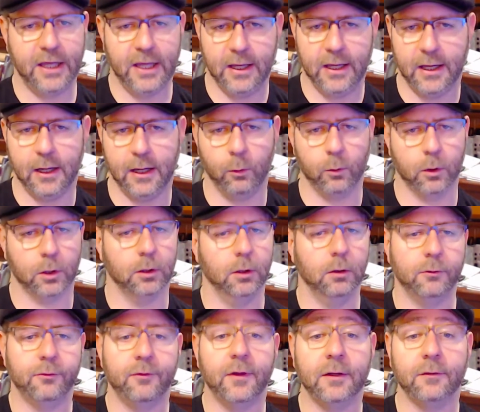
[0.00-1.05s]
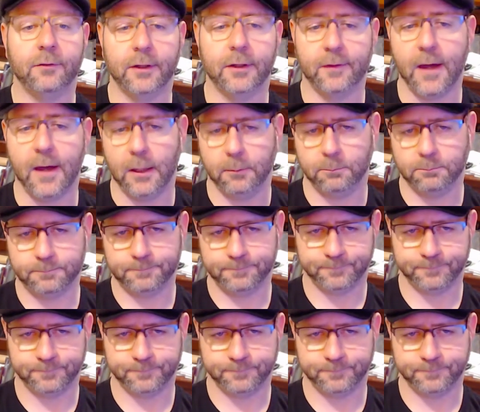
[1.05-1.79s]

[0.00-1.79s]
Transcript: AI workloads, things like that.